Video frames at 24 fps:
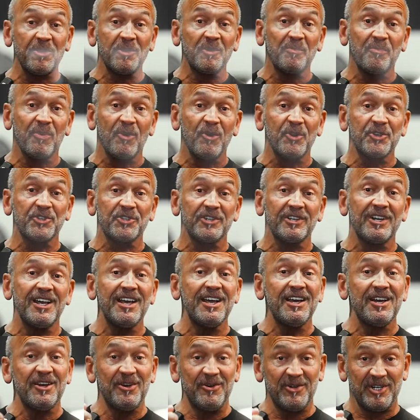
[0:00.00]
other person
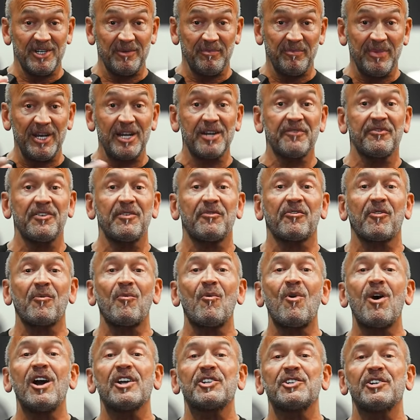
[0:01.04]
who could benefit from
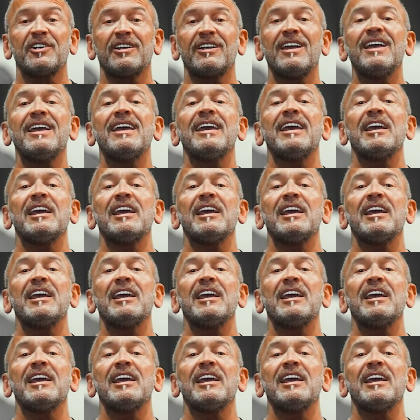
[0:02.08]
watching,